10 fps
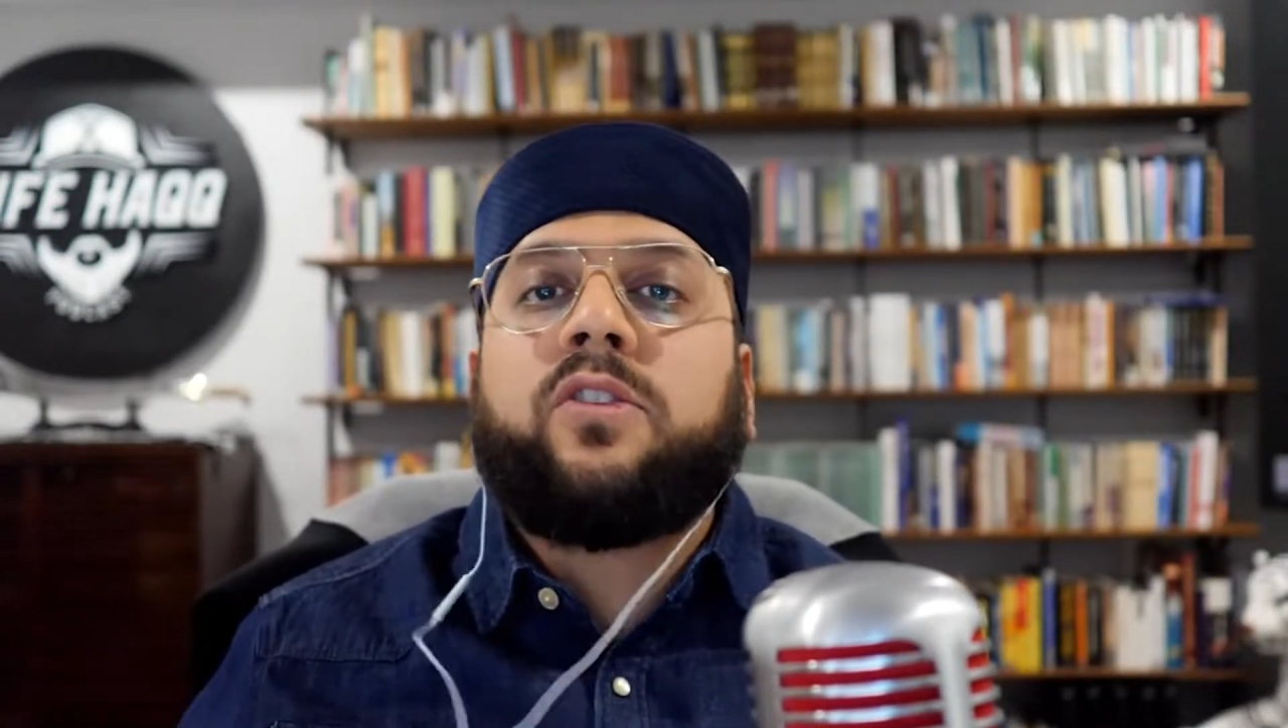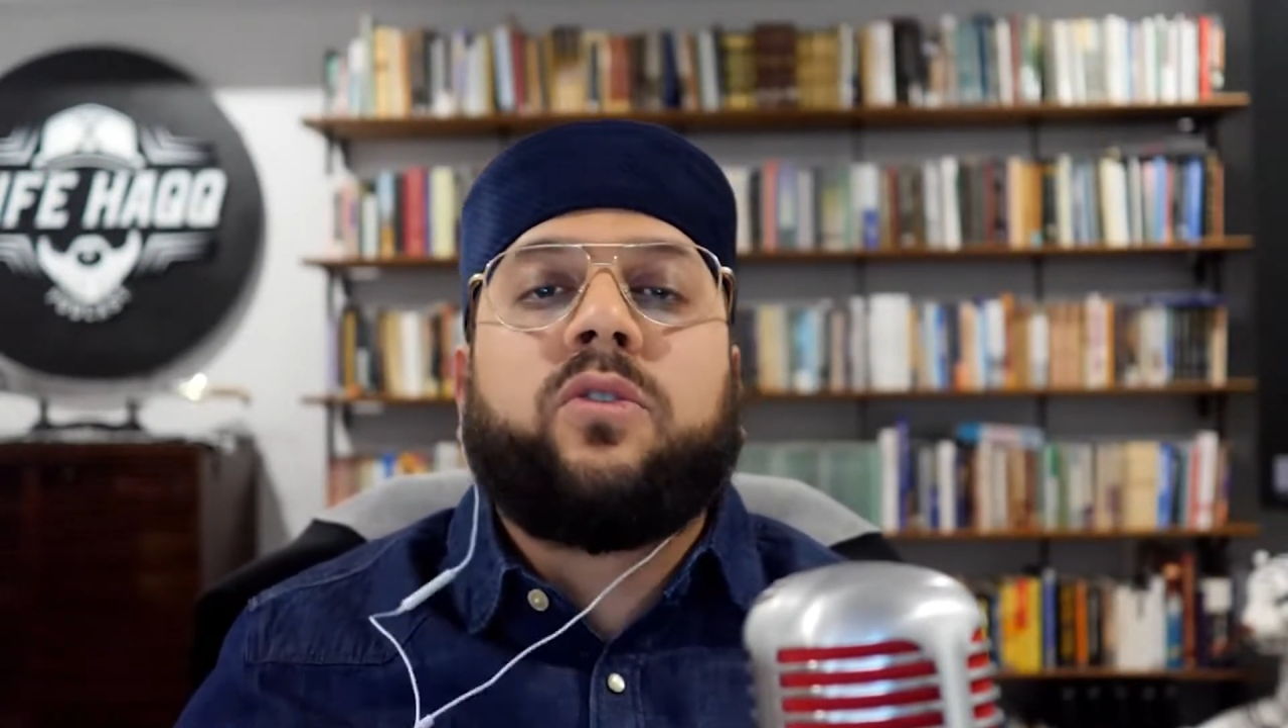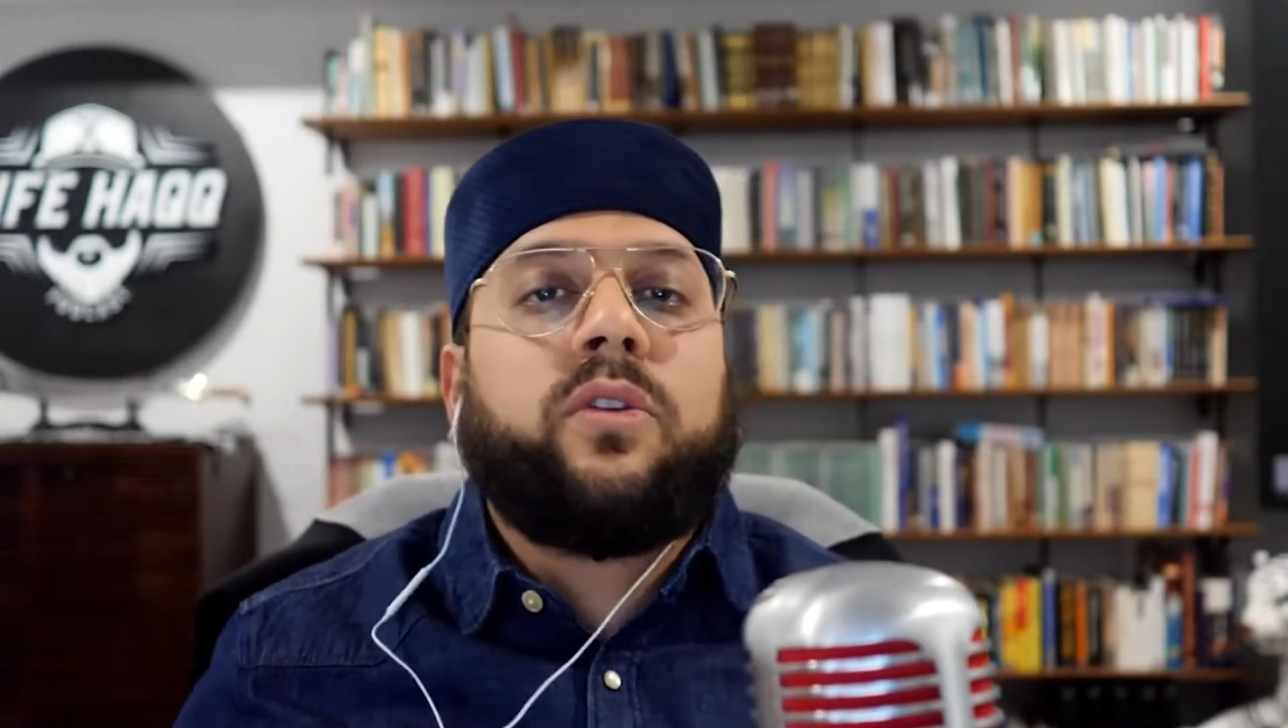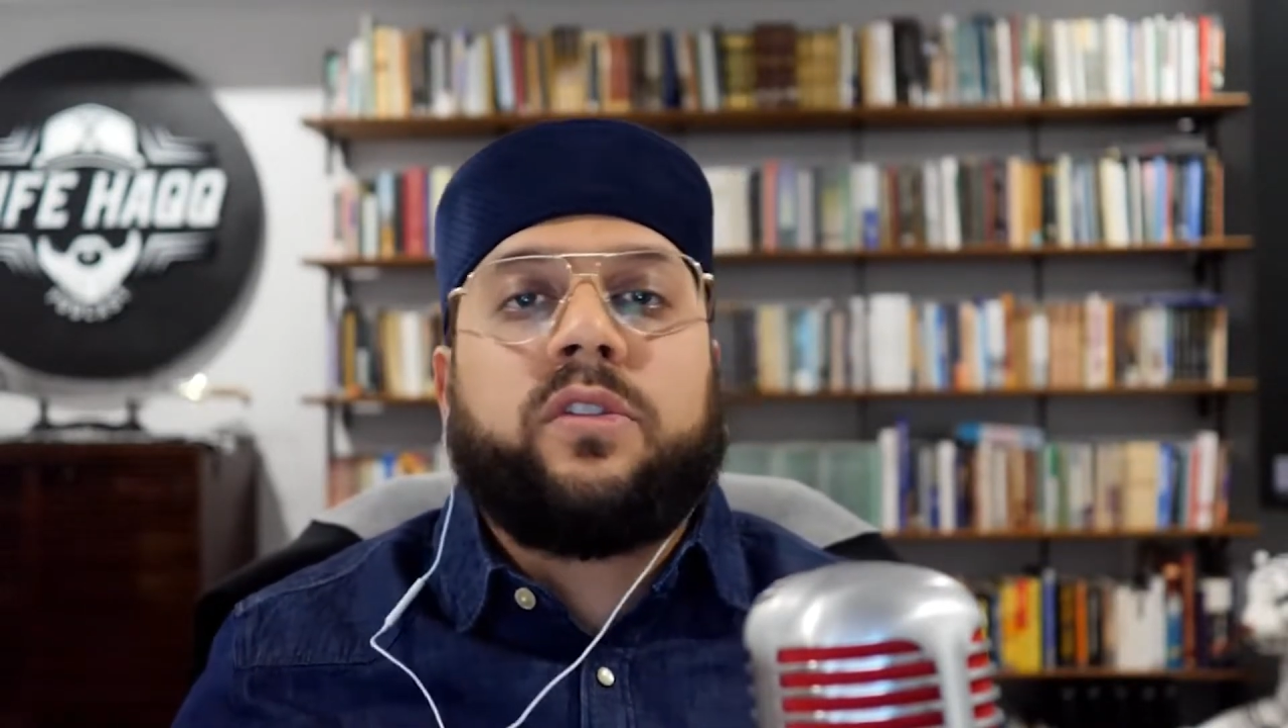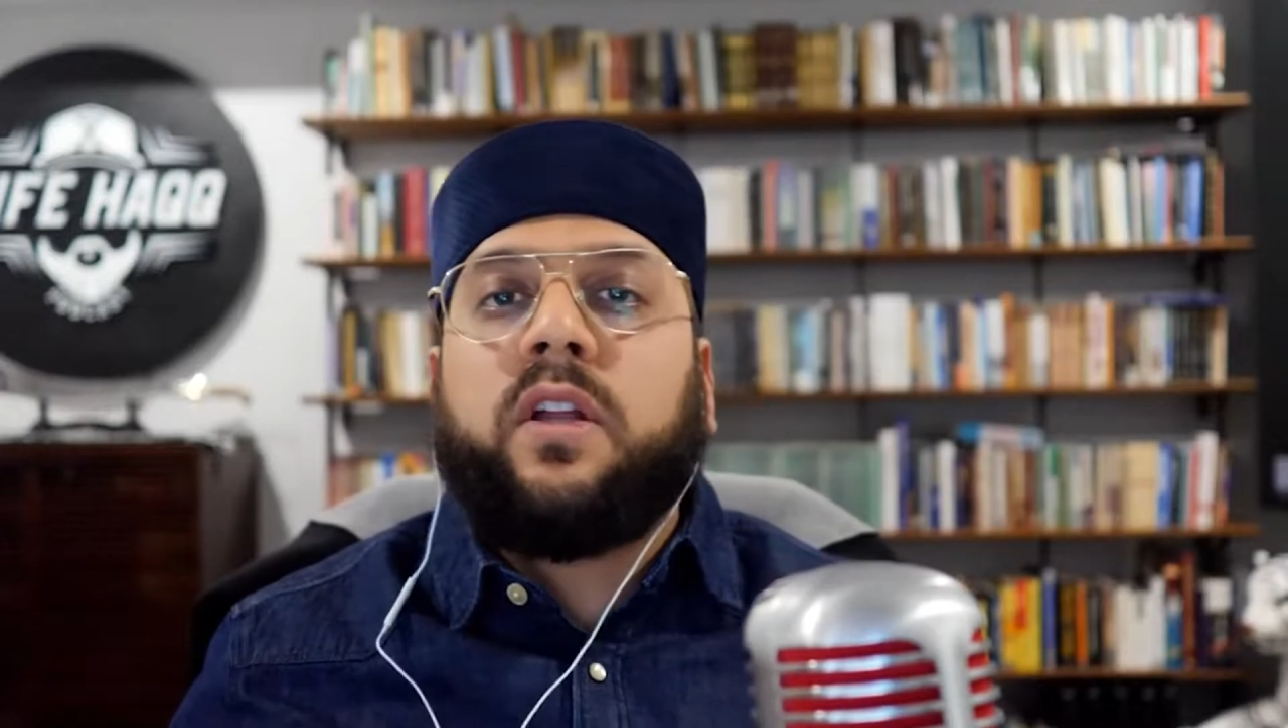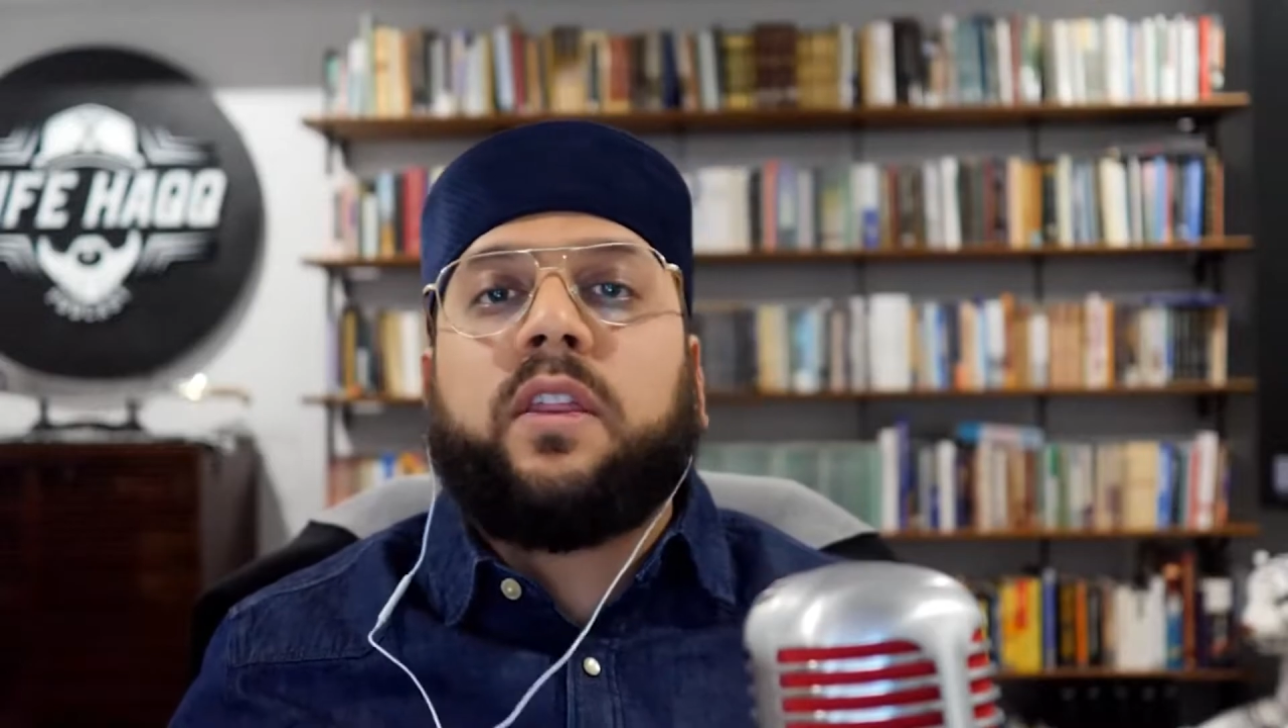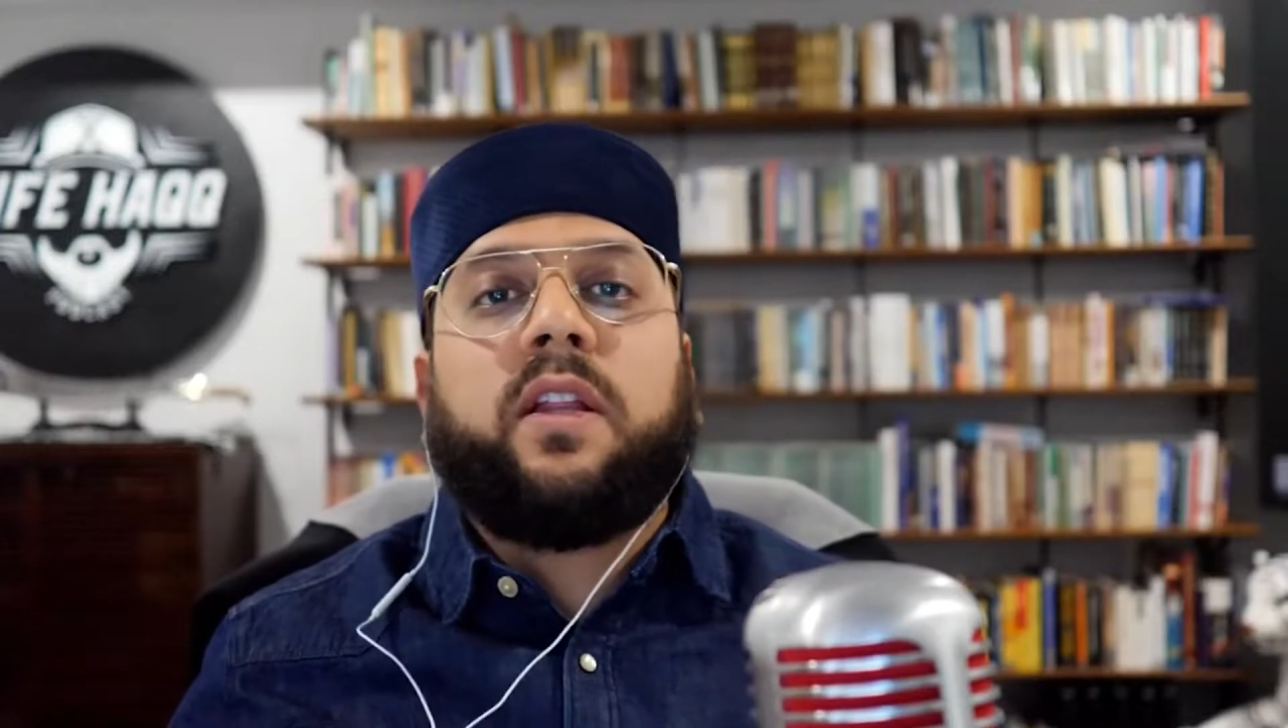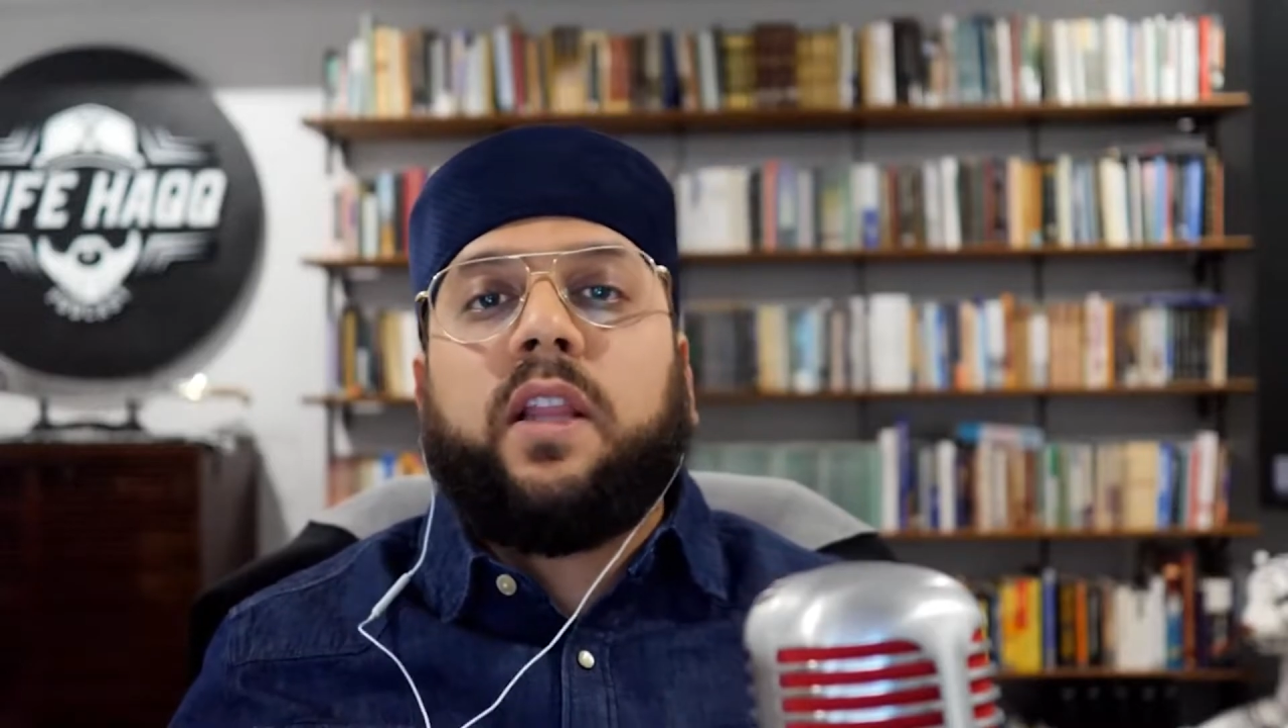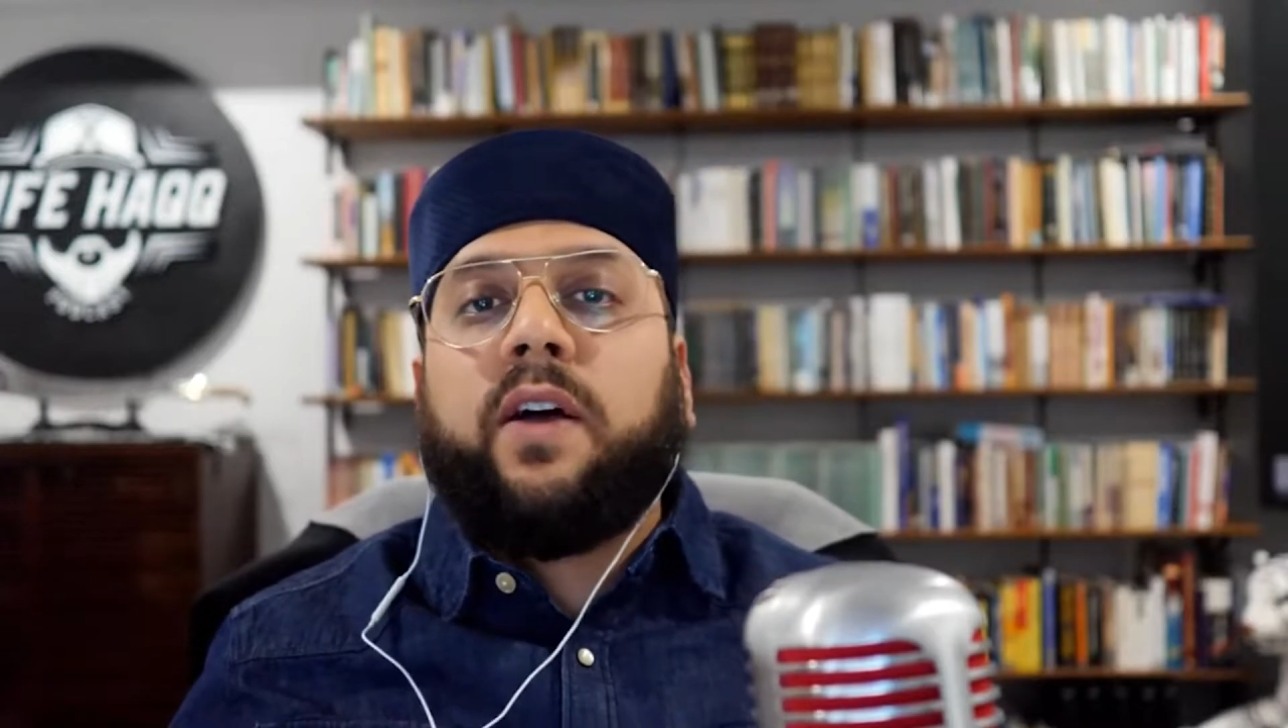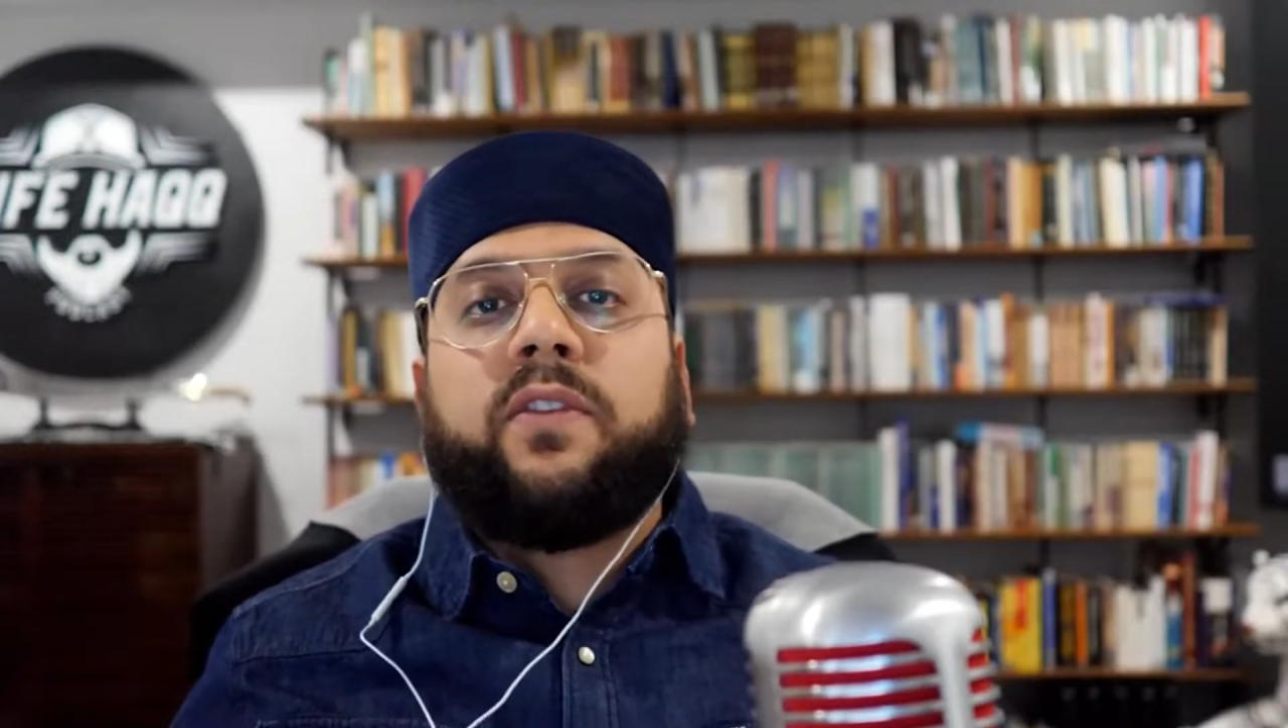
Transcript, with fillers: soon there's nothing left.